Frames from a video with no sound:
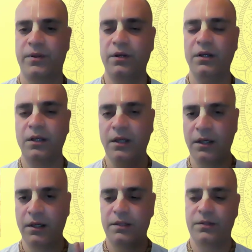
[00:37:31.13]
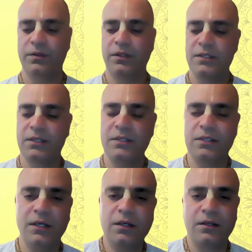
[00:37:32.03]
Okay, so this
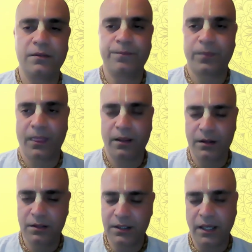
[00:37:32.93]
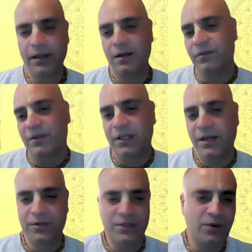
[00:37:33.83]
is the cycle which
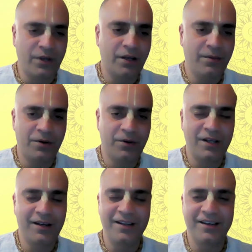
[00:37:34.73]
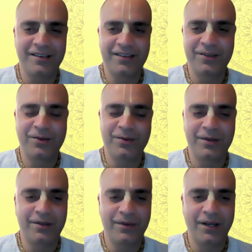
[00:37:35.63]
I was talking about earlier.
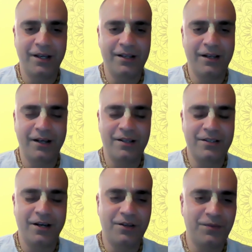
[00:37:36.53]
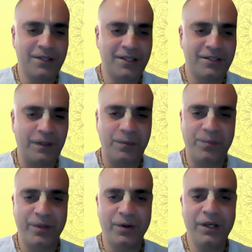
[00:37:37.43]
When I at the start of the session.
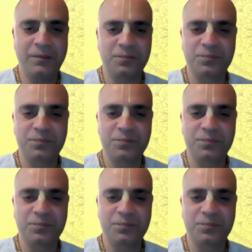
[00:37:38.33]
Okay.